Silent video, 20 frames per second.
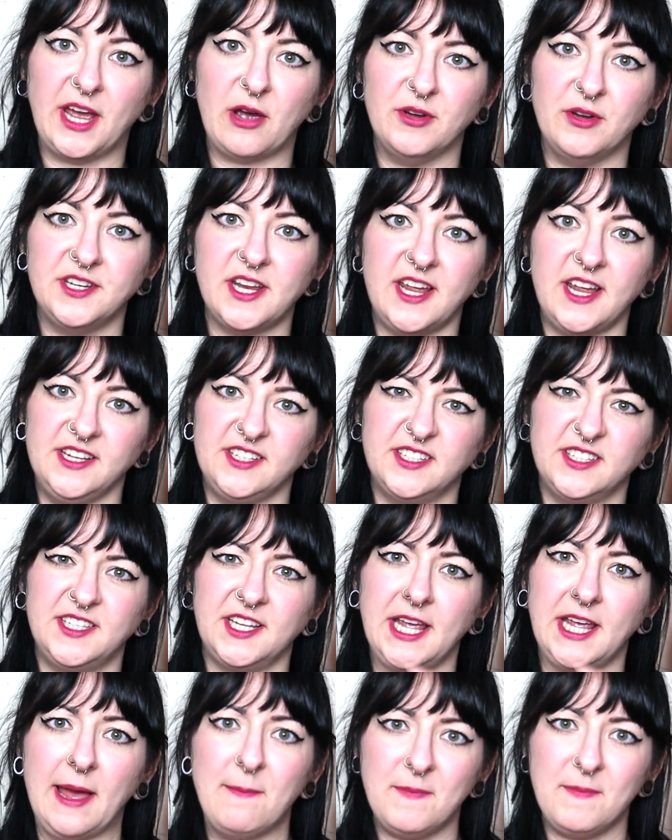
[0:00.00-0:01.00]
nowadays because
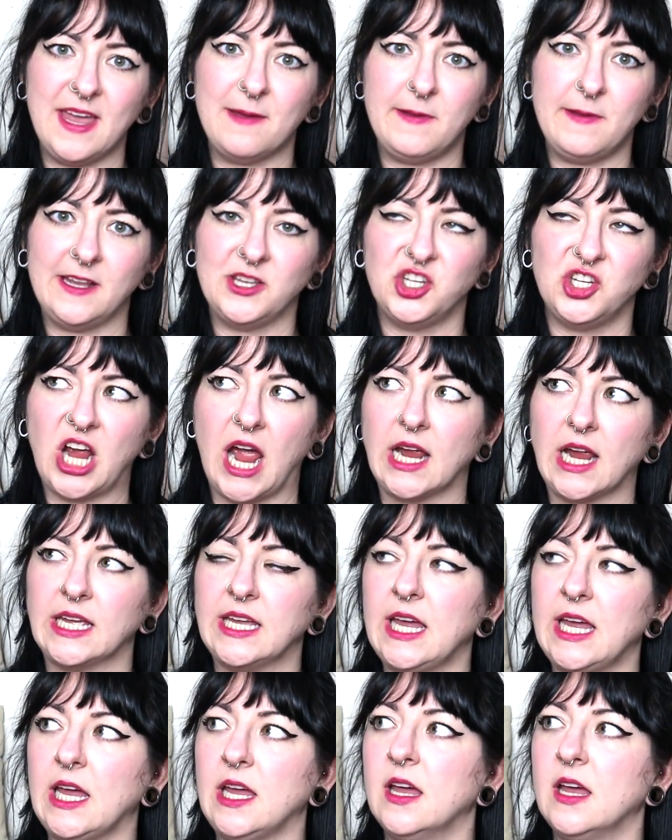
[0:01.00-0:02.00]
it can be a bit
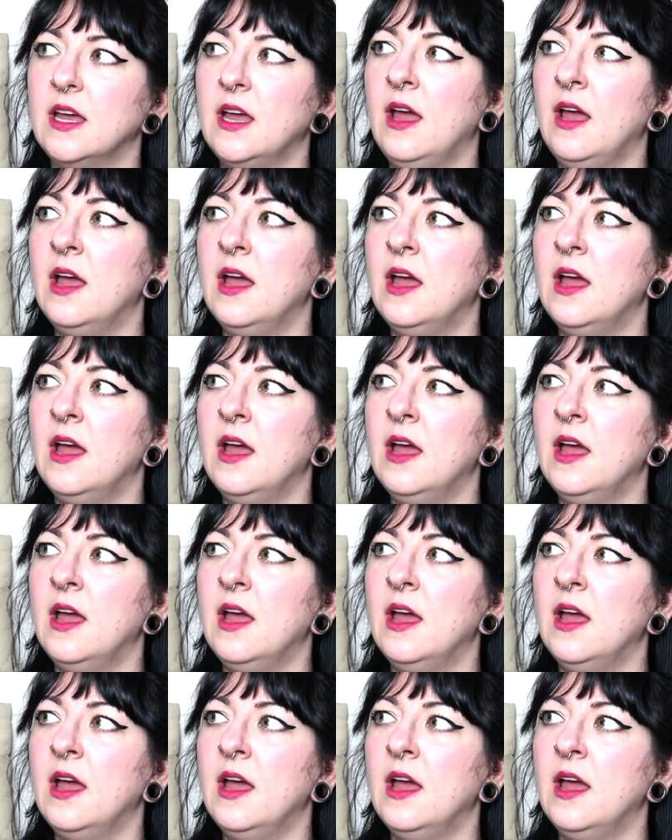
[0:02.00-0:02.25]
janky,